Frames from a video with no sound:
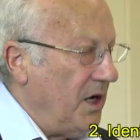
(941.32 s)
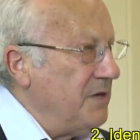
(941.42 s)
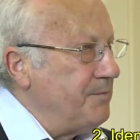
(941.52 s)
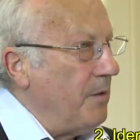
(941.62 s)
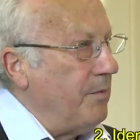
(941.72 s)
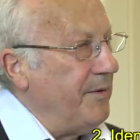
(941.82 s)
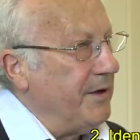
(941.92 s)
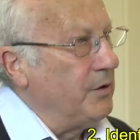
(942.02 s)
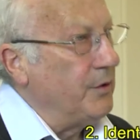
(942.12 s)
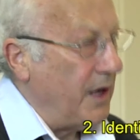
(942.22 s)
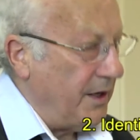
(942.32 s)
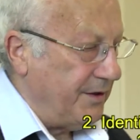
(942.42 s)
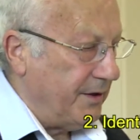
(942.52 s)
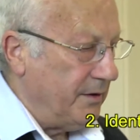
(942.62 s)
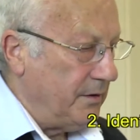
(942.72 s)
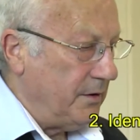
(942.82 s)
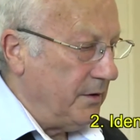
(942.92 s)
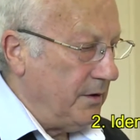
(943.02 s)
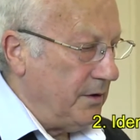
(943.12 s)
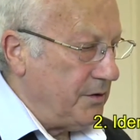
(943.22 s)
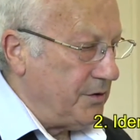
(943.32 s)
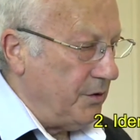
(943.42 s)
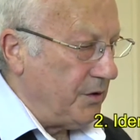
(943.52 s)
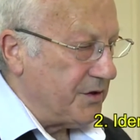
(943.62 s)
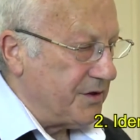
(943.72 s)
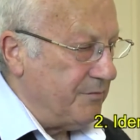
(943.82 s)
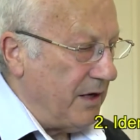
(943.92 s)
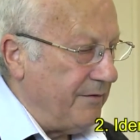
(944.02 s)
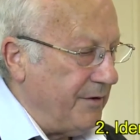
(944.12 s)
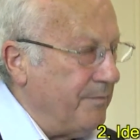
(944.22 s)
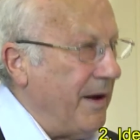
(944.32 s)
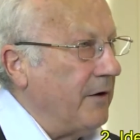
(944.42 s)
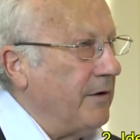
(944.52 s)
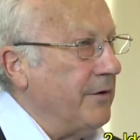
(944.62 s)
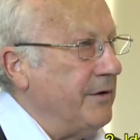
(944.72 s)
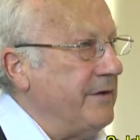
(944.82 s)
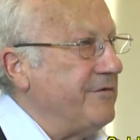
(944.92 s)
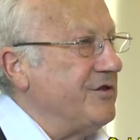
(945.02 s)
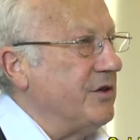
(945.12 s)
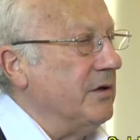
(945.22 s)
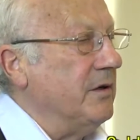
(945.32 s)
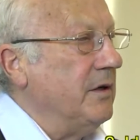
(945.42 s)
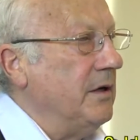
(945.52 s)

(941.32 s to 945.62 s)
It's probably a good idea to look at some relevant background literature.